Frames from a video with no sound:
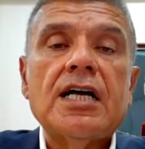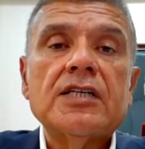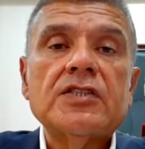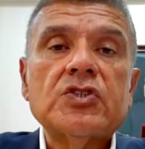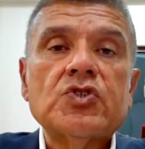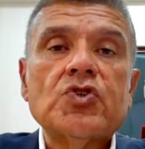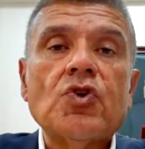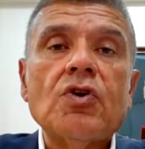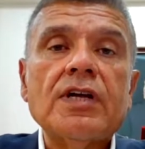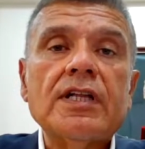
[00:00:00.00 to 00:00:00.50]

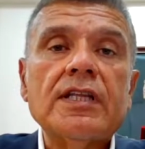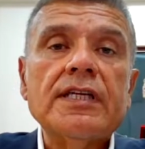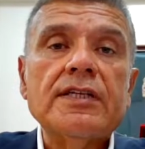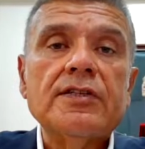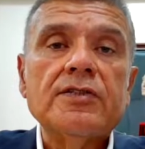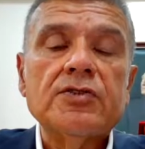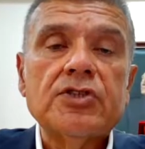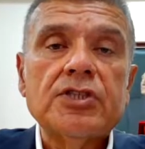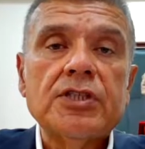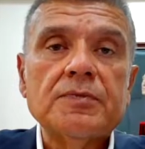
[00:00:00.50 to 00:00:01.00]
strong
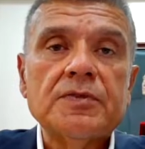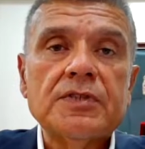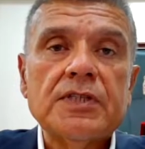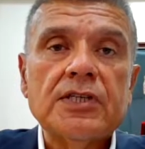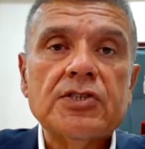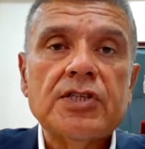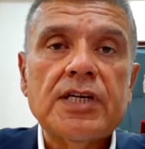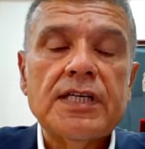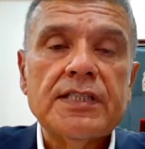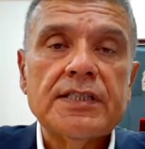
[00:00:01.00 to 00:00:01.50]
leadership,
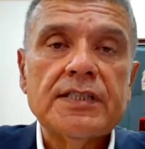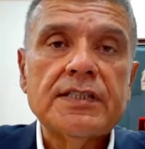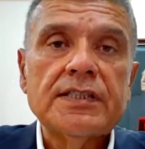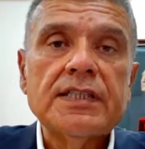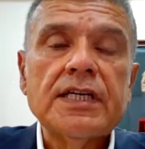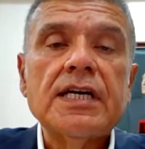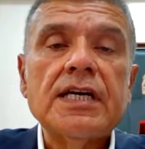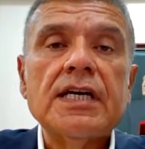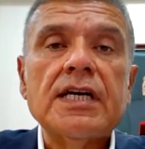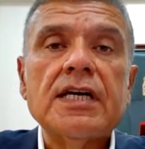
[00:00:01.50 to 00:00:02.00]
such as
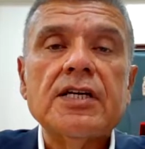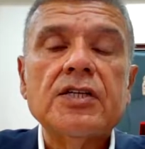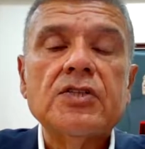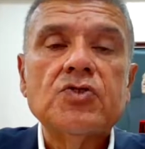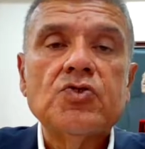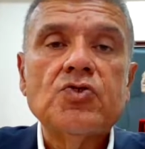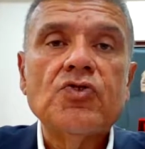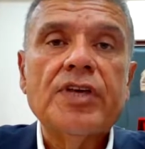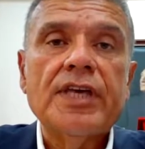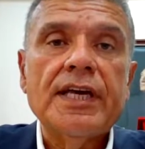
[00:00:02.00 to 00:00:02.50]

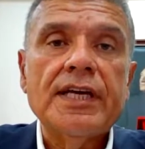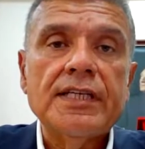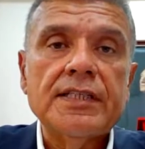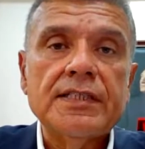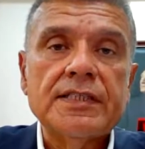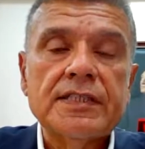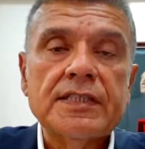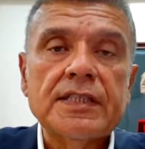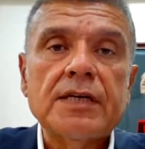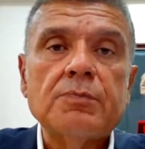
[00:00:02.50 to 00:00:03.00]

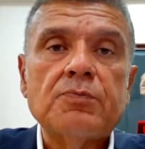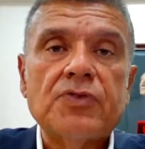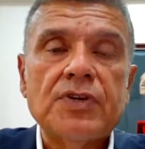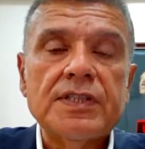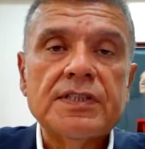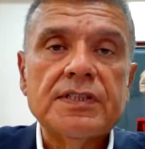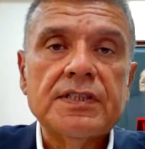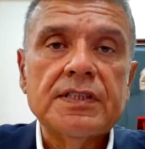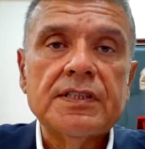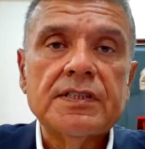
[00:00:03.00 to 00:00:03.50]
Turkey's
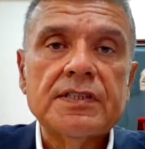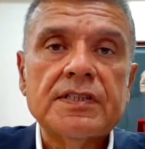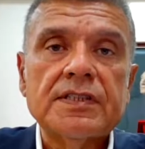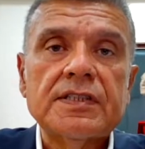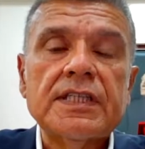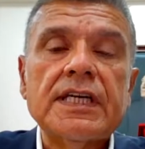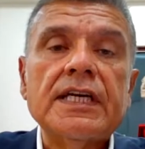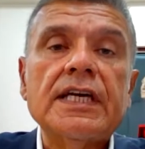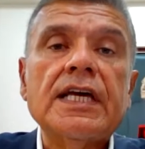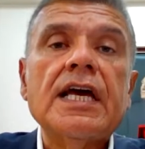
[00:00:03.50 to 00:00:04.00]

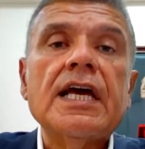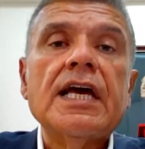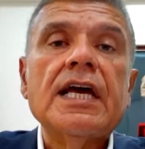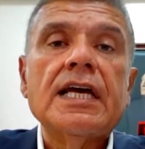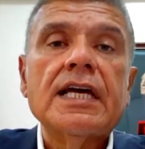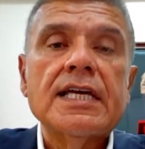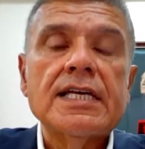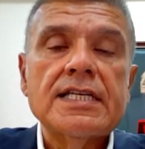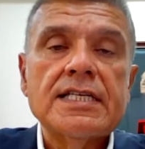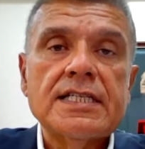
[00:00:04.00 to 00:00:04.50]
presidency
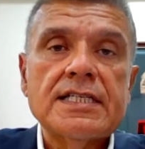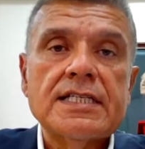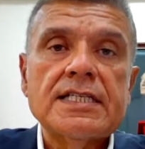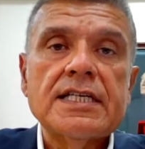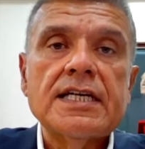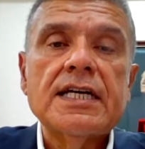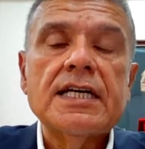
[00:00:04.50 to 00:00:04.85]
is